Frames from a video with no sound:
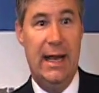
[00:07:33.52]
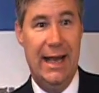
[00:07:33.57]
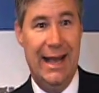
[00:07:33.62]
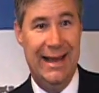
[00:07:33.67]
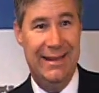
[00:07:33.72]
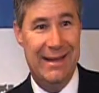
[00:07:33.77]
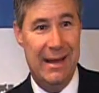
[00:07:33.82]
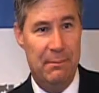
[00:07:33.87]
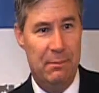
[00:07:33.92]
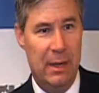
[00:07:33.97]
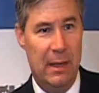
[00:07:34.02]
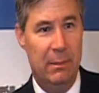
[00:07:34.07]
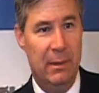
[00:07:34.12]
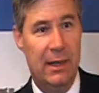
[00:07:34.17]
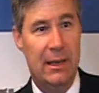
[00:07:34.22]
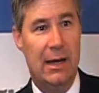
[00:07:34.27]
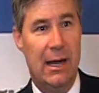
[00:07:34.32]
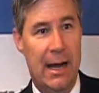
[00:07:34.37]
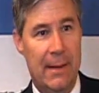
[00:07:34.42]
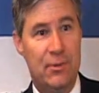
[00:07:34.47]
And that
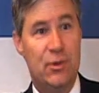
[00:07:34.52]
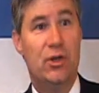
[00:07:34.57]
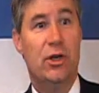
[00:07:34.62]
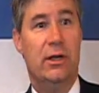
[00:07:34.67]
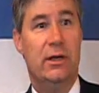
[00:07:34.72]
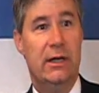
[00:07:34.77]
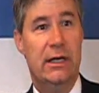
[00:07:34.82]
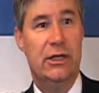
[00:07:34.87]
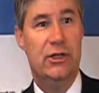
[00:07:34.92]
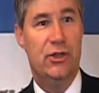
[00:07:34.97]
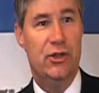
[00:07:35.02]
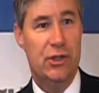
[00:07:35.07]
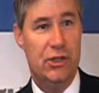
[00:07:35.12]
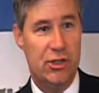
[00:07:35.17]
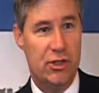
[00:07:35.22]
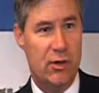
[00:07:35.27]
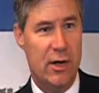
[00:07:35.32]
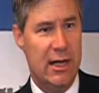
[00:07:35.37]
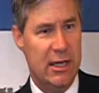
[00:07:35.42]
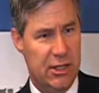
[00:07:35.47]
public option is the
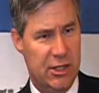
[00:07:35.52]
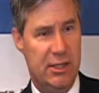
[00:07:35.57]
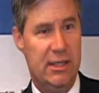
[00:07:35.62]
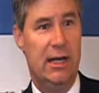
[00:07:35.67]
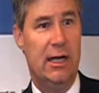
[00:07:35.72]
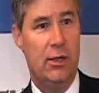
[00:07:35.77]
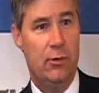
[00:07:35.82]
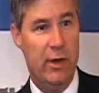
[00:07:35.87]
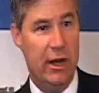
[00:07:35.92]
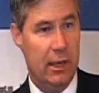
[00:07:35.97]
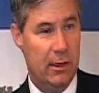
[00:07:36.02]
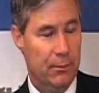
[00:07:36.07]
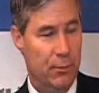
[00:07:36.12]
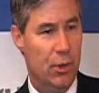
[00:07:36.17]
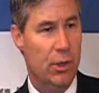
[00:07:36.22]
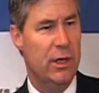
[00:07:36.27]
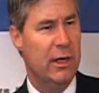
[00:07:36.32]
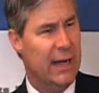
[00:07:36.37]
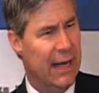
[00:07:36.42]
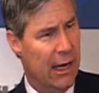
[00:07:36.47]
straight stick we can
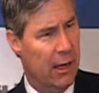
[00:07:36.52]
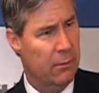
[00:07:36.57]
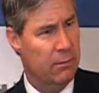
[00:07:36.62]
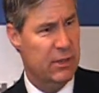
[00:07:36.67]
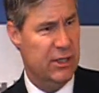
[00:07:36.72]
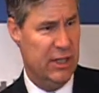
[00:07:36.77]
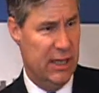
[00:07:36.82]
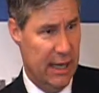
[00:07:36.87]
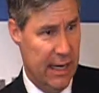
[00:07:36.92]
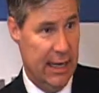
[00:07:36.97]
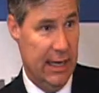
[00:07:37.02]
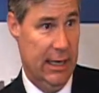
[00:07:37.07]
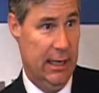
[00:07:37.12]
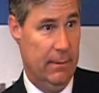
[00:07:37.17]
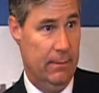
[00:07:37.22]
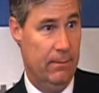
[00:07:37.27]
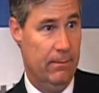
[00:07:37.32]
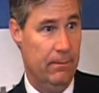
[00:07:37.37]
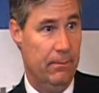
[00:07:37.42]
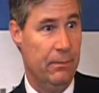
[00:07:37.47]
put down beside
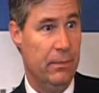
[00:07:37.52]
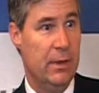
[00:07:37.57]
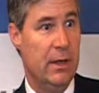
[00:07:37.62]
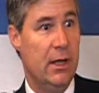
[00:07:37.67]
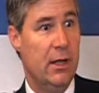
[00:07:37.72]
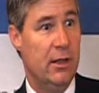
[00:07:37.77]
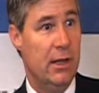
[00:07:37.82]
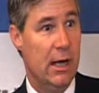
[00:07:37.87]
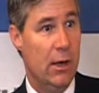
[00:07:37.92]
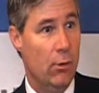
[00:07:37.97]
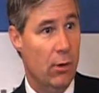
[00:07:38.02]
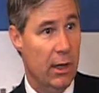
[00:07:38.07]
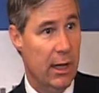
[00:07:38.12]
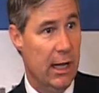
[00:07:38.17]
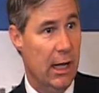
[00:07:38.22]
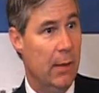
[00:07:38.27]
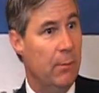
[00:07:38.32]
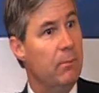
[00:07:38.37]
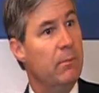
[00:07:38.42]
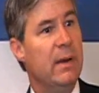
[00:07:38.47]
it that will
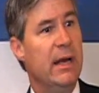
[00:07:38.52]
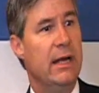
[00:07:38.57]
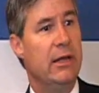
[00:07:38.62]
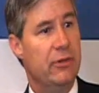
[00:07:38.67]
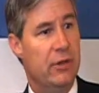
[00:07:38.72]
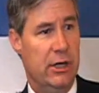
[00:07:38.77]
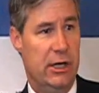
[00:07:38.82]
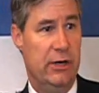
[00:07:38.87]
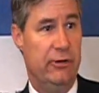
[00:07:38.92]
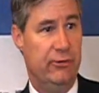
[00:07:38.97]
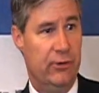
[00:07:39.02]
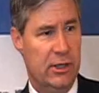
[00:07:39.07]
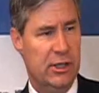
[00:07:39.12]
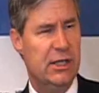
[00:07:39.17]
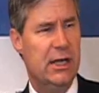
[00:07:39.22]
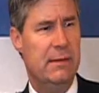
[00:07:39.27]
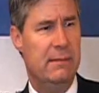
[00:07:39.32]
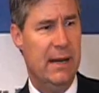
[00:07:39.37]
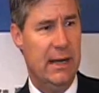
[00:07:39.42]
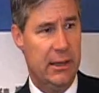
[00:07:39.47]
help make the difference
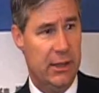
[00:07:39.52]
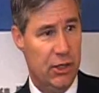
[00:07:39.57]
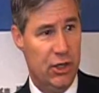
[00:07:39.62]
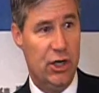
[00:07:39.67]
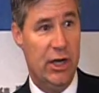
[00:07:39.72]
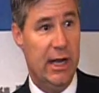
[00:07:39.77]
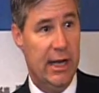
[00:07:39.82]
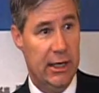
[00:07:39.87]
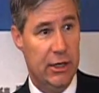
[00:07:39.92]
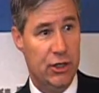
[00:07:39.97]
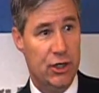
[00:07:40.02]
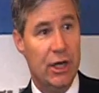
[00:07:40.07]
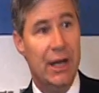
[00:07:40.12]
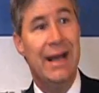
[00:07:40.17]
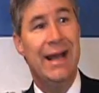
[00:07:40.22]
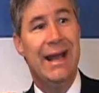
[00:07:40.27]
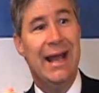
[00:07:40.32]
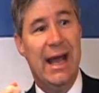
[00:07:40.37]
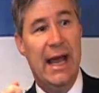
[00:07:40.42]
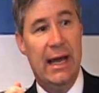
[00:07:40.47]
and make the change.
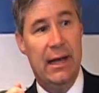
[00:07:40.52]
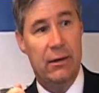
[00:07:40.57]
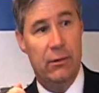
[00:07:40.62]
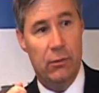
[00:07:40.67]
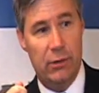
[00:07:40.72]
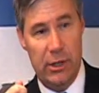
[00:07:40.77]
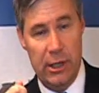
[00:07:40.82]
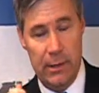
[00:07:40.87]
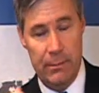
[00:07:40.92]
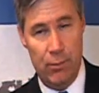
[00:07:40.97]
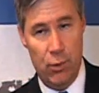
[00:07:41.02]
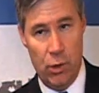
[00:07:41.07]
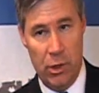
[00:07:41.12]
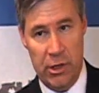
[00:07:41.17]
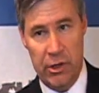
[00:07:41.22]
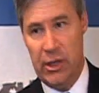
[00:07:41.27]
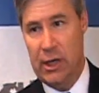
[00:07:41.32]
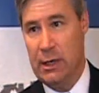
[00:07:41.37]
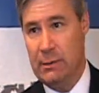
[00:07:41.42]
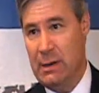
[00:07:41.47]
And the
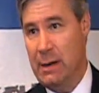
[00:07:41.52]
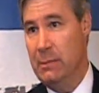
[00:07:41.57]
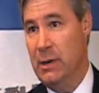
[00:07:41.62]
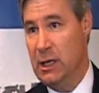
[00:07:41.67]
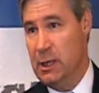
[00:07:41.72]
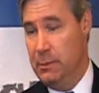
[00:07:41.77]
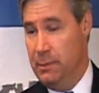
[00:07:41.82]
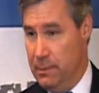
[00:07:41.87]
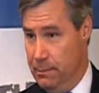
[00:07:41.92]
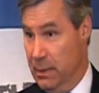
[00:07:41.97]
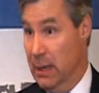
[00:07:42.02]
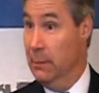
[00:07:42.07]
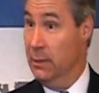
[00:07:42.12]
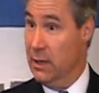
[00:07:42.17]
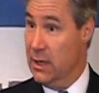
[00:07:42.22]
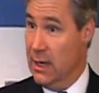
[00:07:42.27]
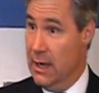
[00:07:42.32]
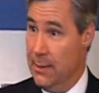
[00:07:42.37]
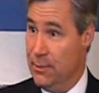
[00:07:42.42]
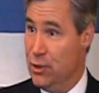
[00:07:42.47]
important thing to remember about the
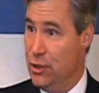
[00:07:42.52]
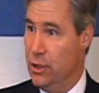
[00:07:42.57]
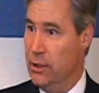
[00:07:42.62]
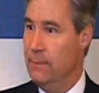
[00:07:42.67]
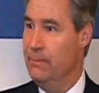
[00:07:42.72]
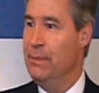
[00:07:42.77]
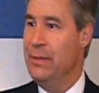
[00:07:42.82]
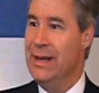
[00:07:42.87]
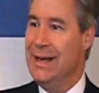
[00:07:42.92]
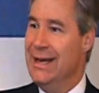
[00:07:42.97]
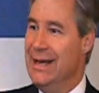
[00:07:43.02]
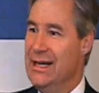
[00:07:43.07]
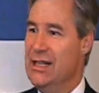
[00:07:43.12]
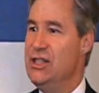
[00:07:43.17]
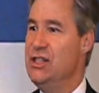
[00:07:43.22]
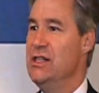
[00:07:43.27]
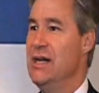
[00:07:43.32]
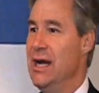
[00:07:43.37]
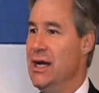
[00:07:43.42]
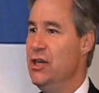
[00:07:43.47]
public option,
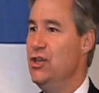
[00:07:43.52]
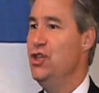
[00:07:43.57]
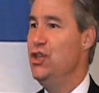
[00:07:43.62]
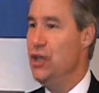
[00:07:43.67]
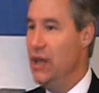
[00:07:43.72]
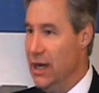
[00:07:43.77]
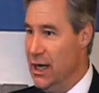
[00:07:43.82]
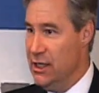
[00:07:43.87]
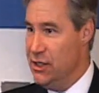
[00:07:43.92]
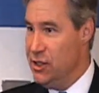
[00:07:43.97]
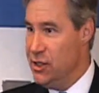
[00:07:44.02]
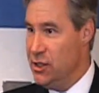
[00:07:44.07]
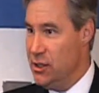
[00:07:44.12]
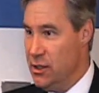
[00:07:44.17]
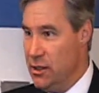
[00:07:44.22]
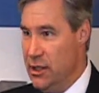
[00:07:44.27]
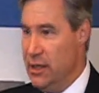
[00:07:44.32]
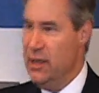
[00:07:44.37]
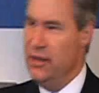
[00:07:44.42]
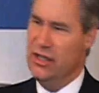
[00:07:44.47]
it's not
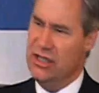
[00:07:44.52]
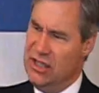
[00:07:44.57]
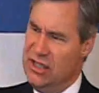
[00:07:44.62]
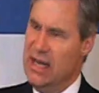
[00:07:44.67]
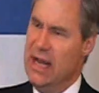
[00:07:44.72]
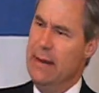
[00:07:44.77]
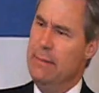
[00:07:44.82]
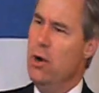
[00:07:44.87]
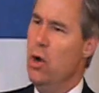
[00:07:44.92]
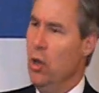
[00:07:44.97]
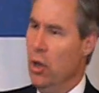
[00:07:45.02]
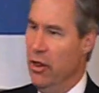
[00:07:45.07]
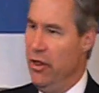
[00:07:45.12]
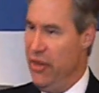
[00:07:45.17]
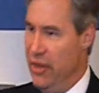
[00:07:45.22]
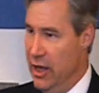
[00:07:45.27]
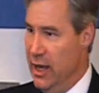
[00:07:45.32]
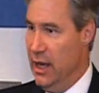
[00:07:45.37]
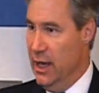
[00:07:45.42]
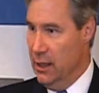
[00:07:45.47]
just the same old
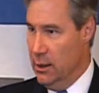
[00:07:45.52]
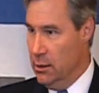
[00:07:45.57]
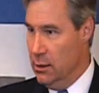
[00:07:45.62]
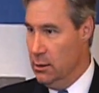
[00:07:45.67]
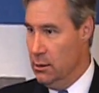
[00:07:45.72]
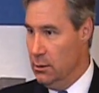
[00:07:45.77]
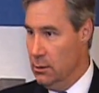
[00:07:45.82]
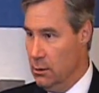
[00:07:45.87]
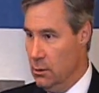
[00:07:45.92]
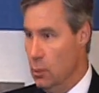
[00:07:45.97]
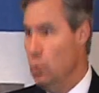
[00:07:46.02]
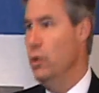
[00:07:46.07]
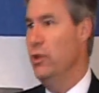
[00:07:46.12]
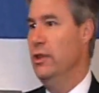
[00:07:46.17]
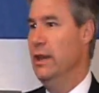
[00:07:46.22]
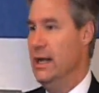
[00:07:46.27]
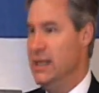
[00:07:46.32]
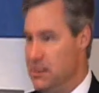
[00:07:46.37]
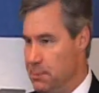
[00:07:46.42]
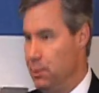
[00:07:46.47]
thing with
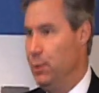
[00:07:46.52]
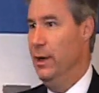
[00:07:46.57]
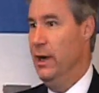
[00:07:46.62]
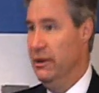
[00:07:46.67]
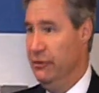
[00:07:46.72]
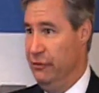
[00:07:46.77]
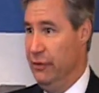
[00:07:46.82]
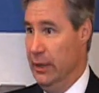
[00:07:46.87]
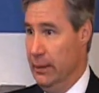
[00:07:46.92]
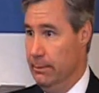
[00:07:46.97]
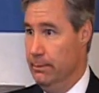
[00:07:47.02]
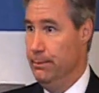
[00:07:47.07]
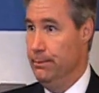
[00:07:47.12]
less profit.